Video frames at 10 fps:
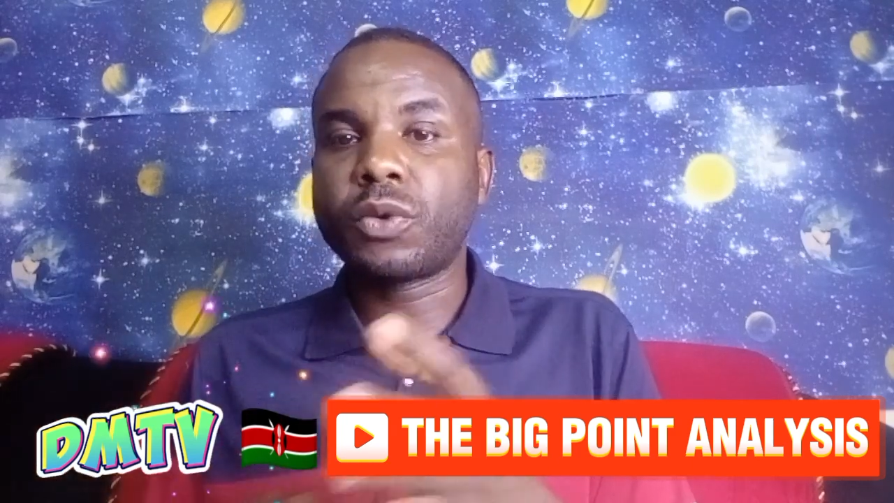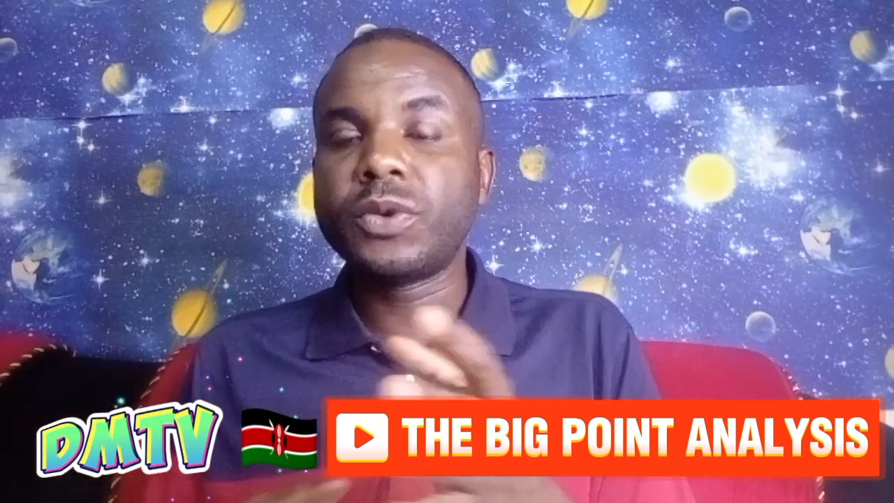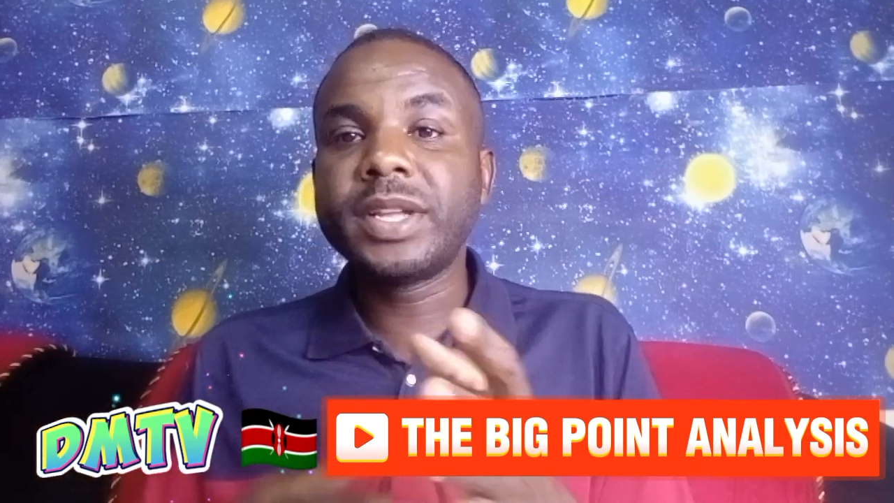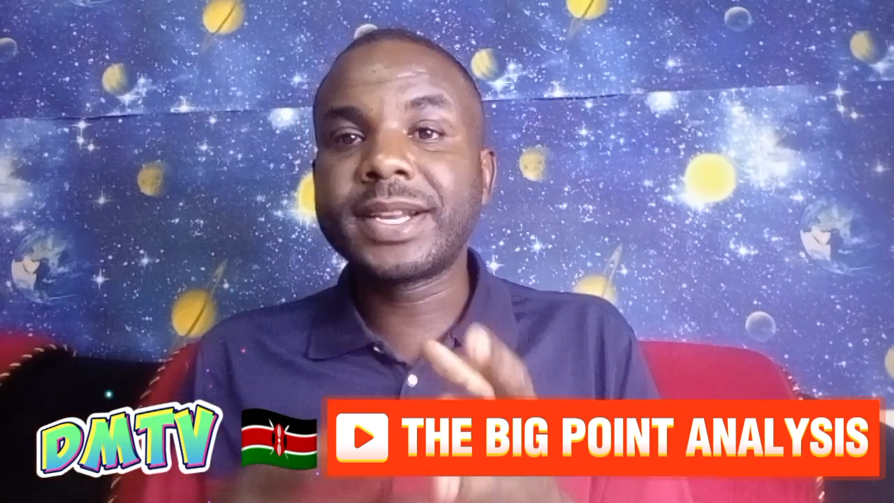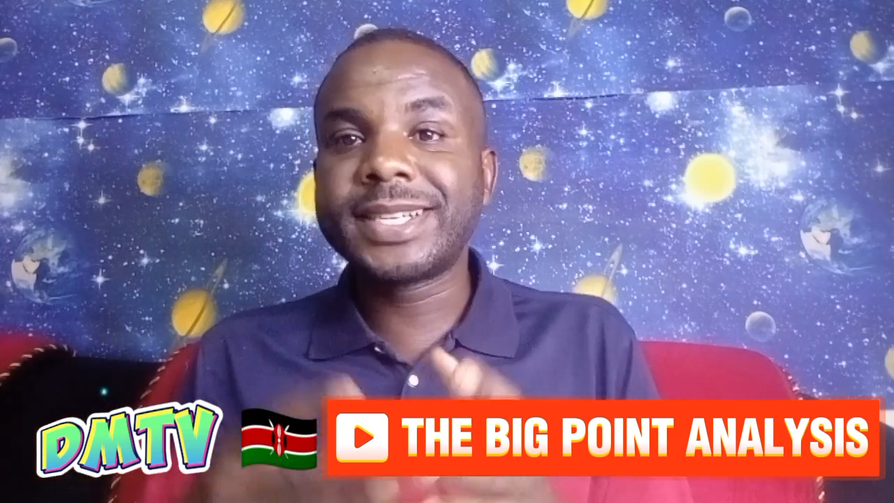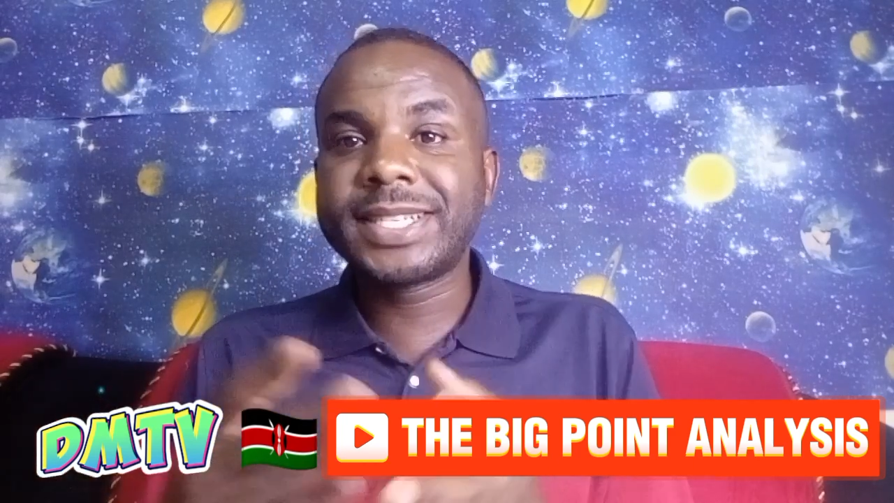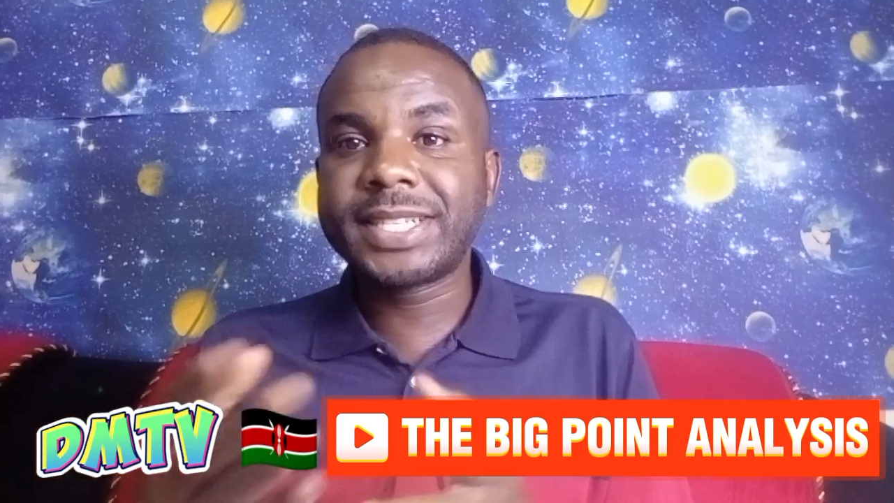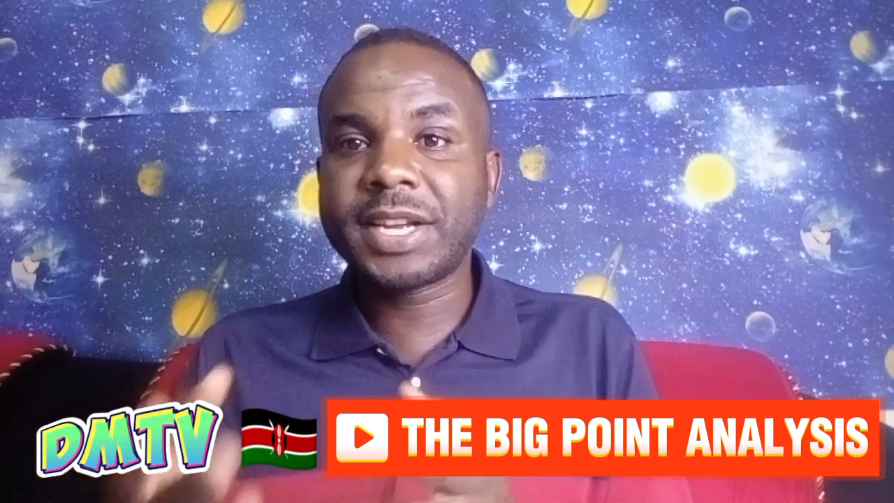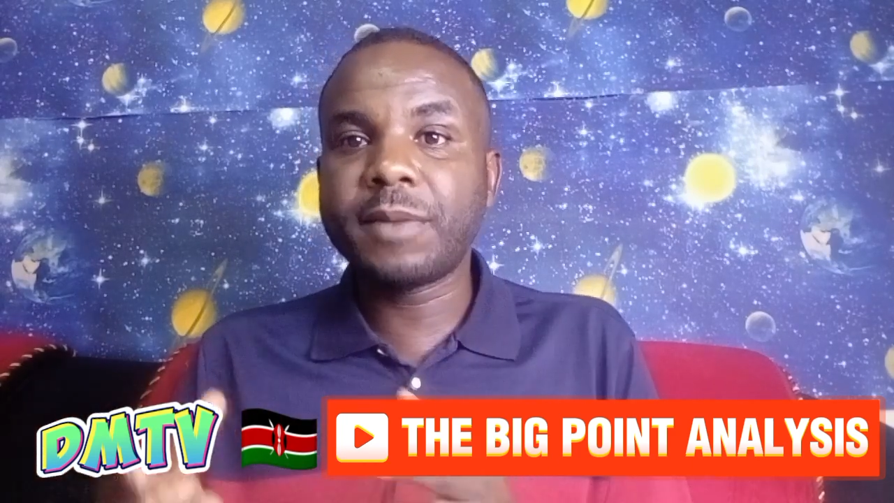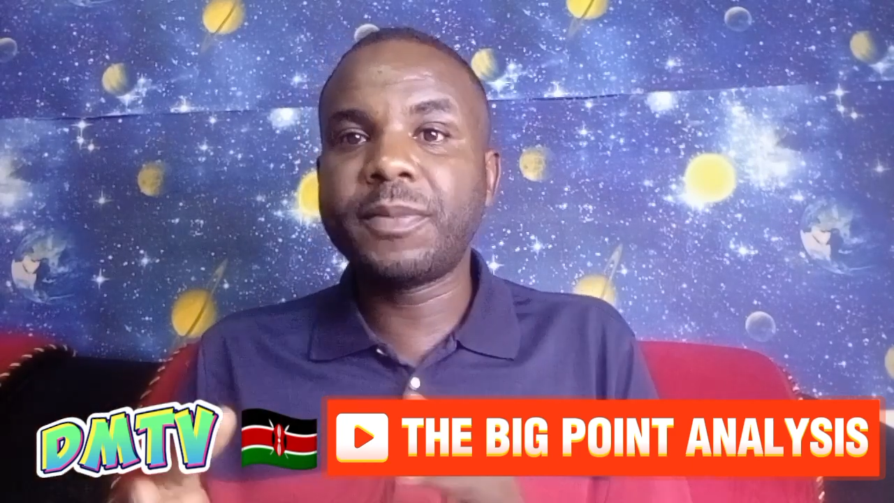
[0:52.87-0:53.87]
could
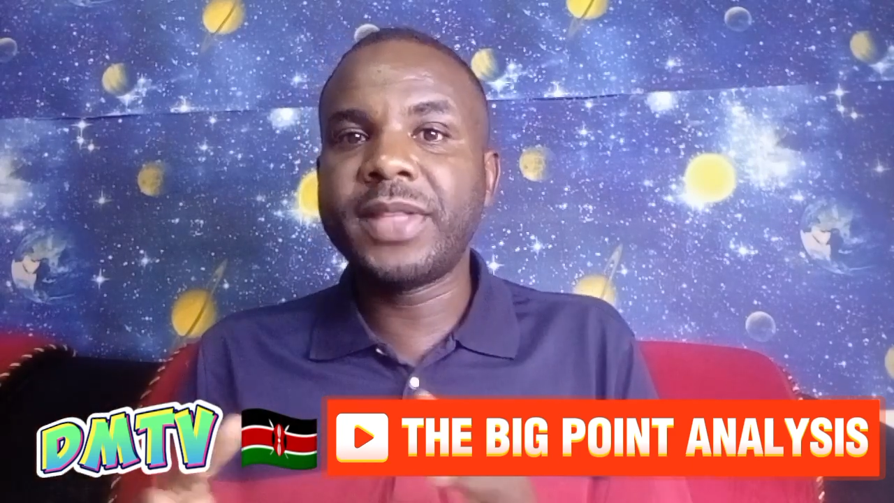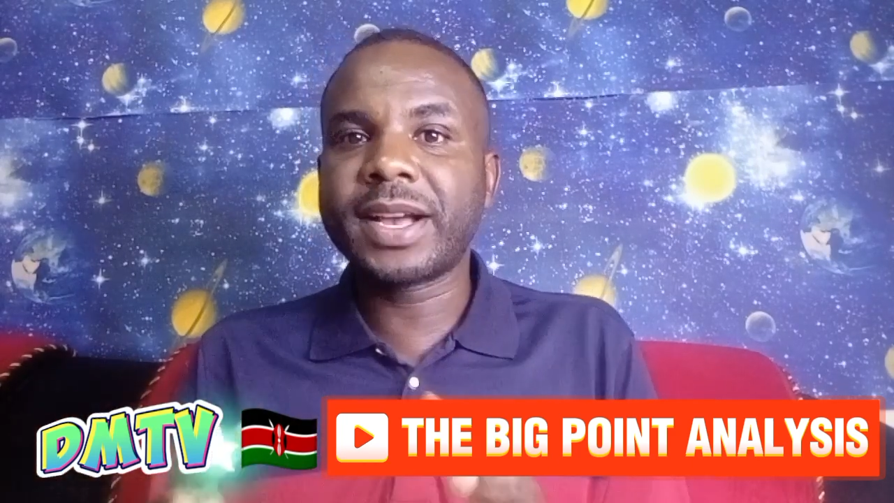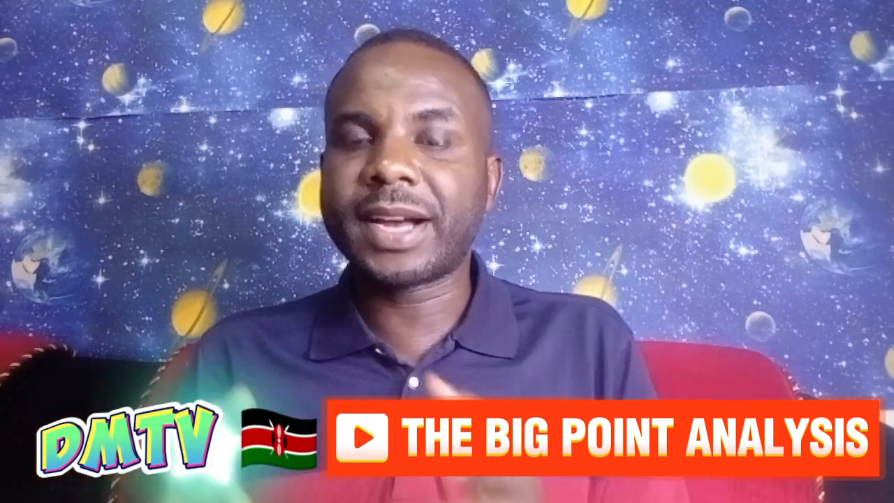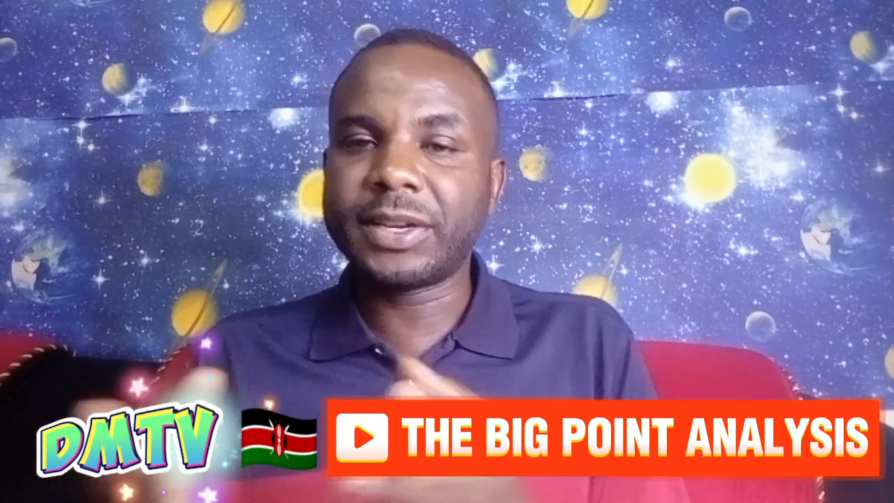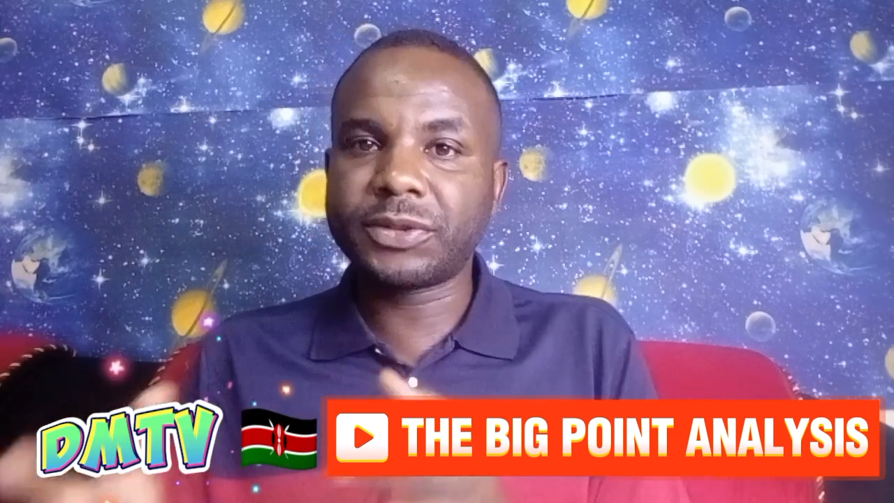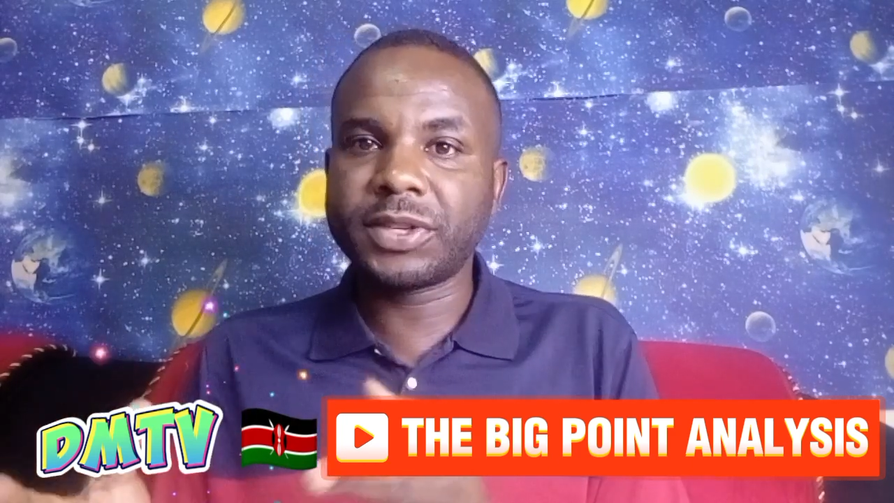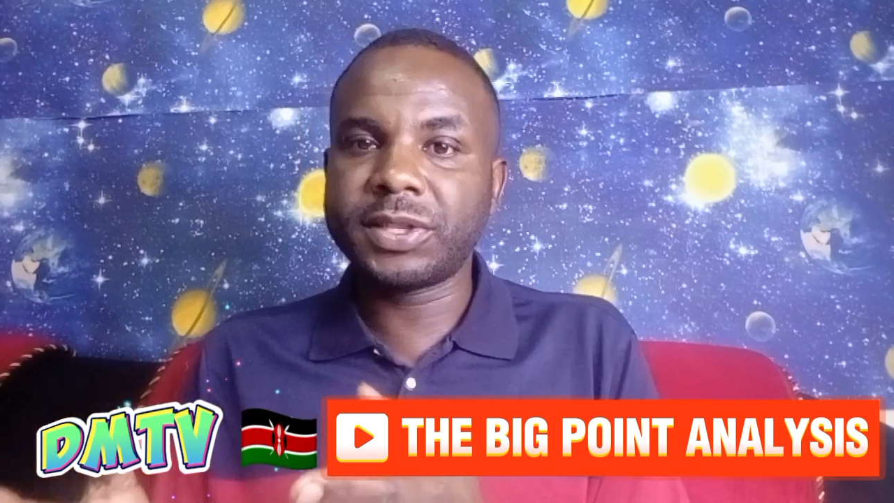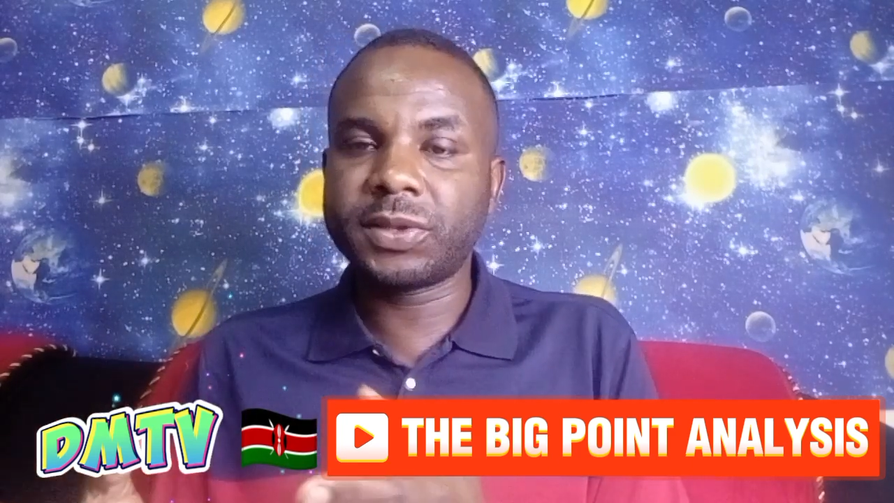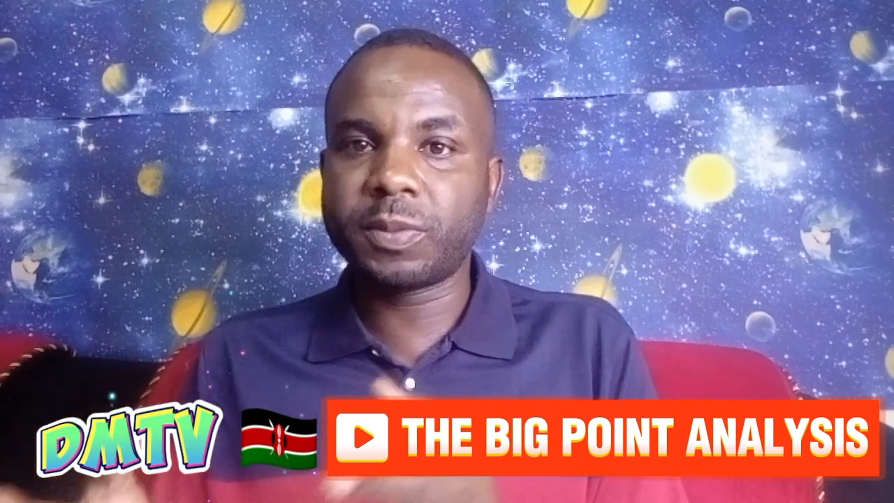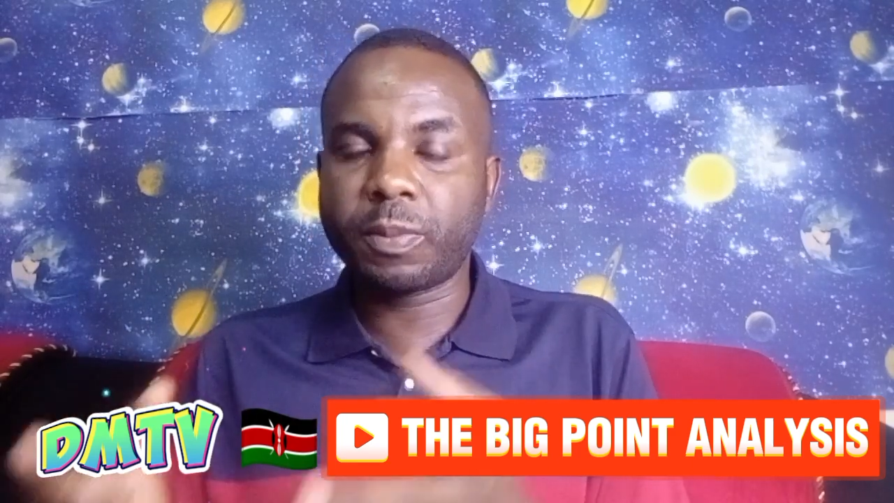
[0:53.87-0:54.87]
reshape the
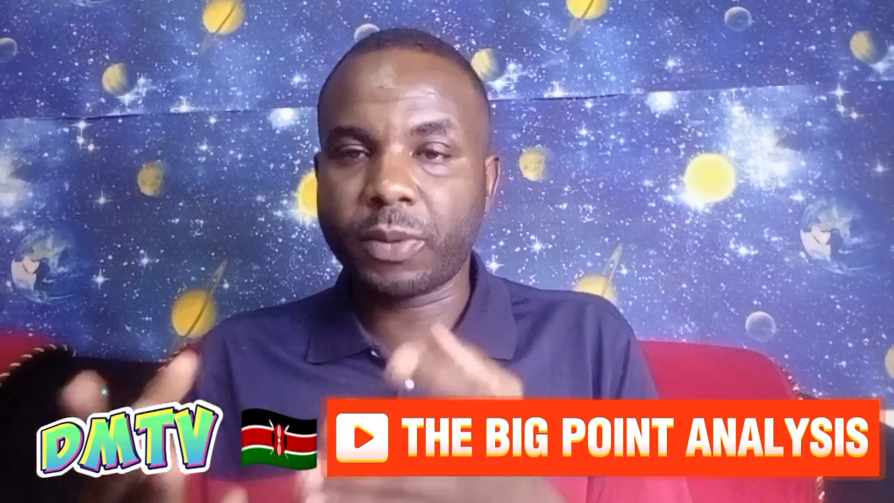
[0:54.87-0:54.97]
country's